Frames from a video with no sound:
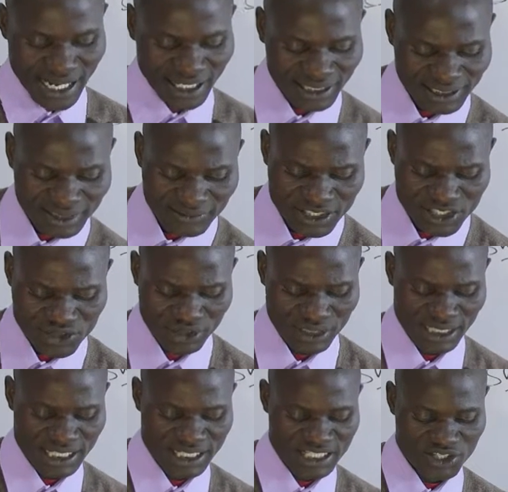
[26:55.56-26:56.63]
Another
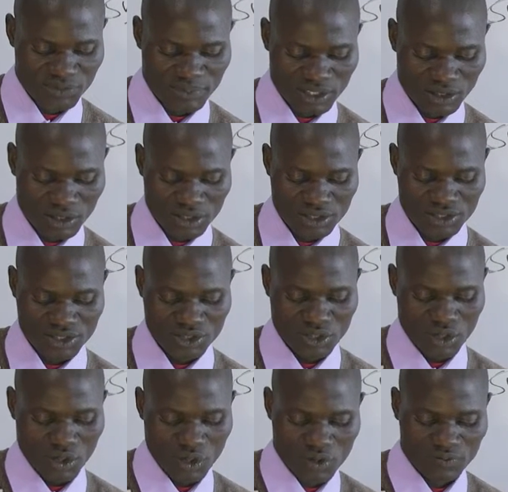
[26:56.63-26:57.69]
reason, it is because
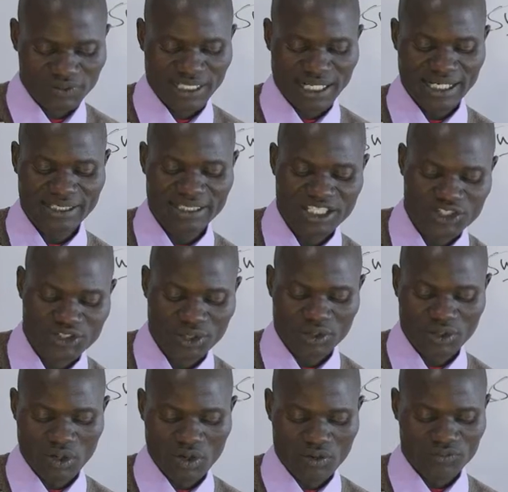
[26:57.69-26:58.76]
of the
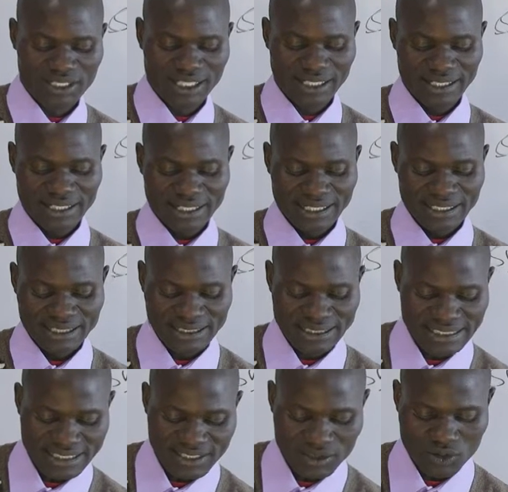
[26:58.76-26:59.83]
addition of the
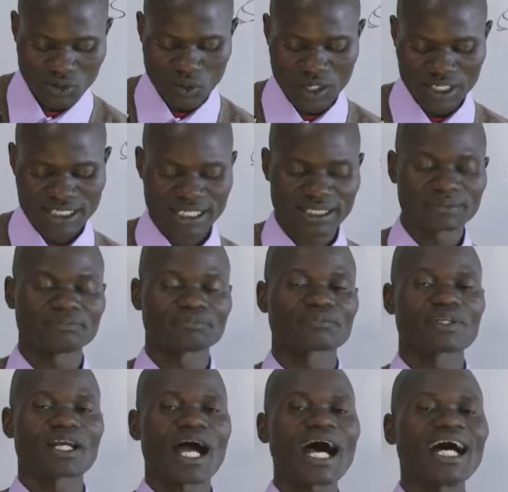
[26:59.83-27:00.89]
little water,
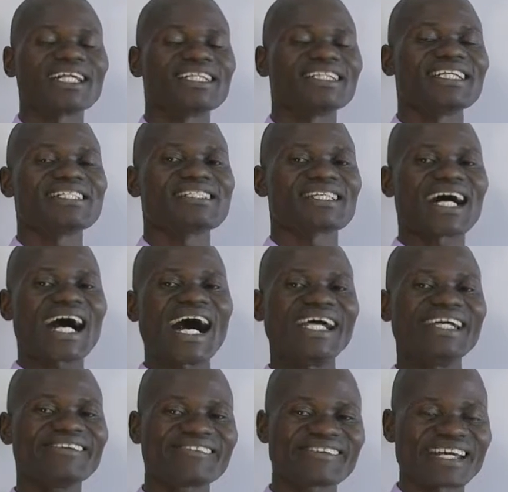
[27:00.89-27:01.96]
and there is a
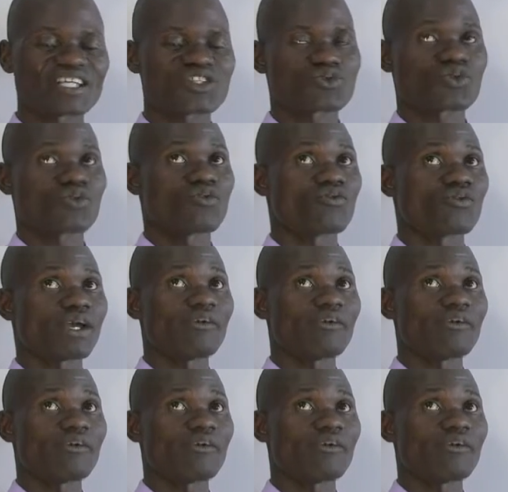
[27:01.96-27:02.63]
high rate of